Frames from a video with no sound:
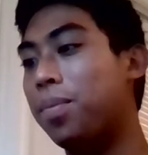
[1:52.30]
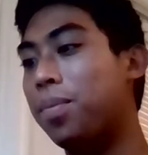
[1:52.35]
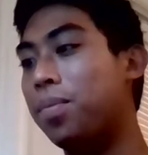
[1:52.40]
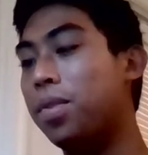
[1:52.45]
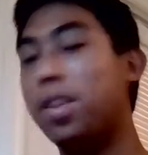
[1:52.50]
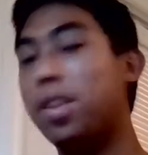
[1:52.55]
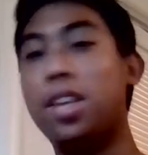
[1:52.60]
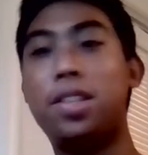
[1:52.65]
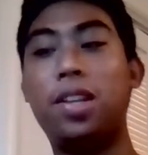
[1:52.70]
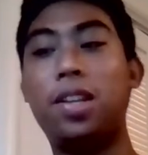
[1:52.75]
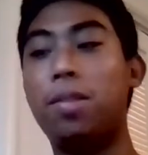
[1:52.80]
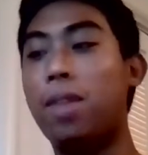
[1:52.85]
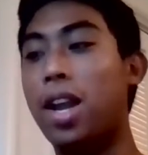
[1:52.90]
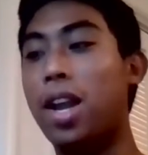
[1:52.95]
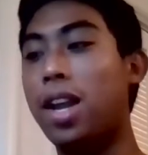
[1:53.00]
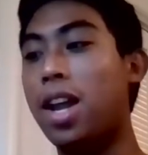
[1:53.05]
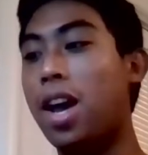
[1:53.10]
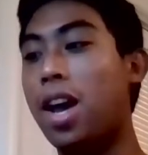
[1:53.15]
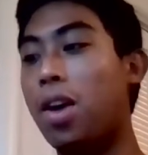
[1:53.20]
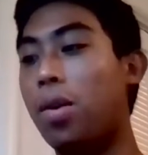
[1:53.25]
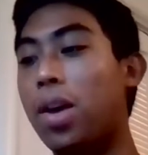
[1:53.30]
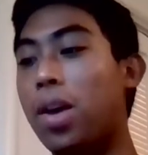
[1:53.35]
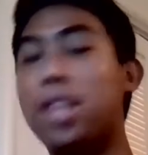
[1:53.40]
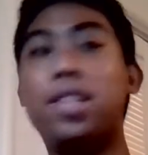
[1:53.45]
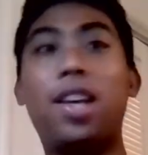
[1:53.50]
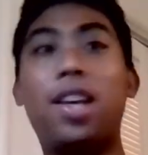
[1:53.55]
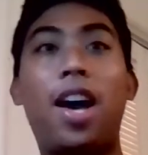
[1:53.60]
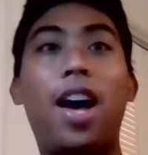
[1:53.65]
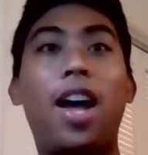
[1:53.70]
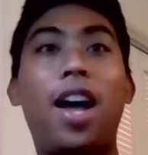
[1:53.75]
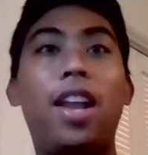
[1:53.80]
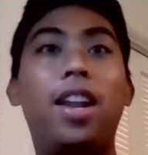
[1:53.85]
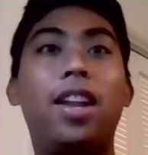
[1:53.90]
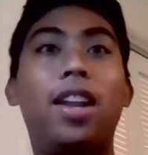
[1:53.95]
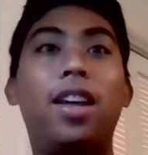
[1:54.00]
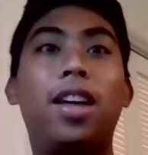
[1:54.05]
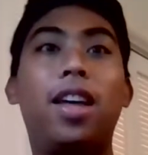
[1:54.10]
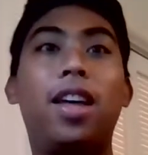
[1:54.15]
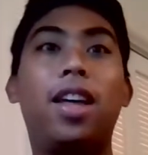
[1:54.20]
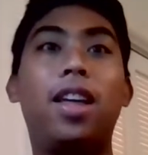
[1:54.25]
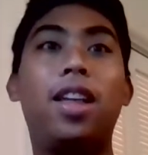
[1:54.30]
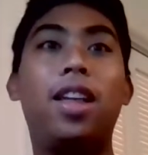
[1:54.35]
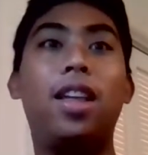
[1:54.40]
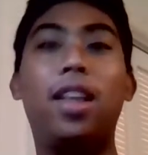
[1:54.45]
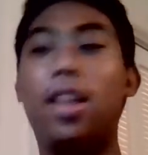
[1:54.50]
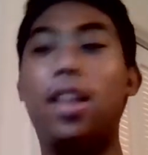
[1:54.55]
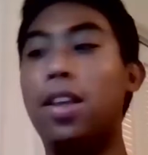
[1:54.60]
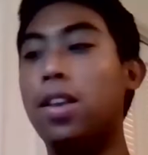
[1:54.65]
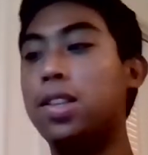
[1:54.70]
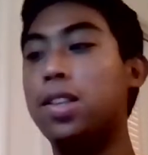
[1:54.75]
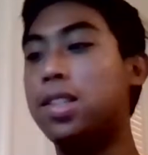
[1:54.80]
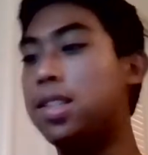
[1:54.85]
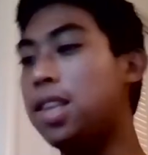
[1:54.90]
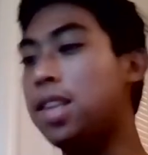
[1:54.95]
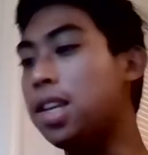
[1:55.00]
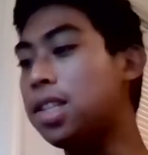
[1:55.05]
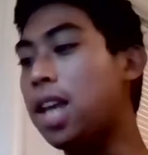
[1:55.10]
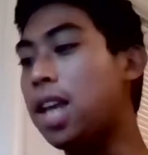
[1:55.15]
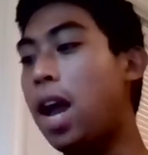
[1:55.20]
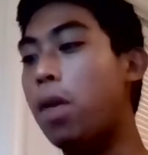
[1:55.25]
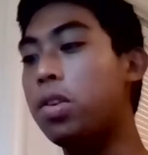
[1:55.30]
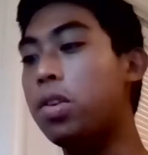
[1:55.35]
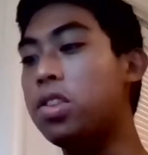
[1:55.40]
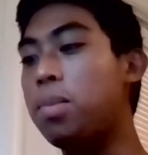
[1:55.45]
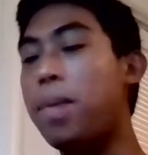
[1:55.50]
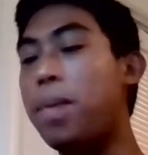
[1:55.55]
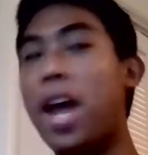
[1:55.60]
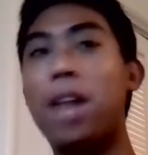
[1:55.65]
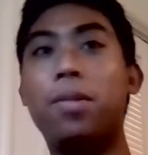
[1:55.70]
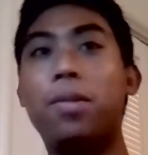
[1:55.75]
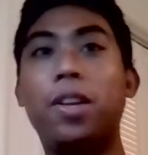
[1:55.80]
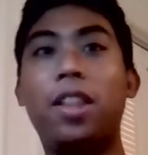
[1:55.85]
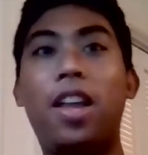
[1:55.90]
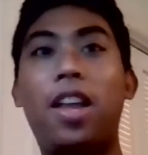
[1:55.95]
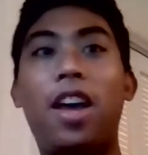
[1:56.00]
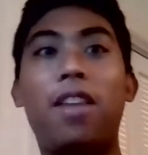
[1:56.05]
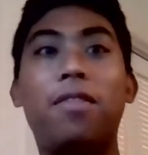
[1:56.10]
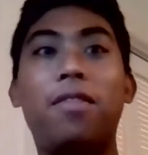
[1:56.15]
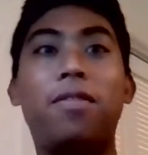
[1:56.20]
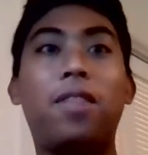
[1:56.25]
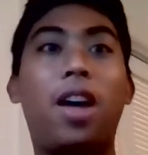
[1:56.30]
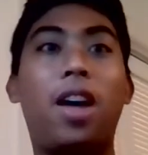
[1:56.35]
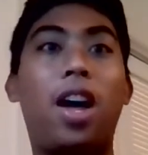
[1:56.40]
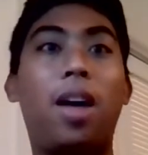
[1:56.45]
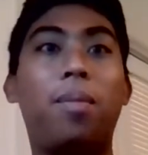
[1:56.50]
listing right now. It's got 6 hours of battery life.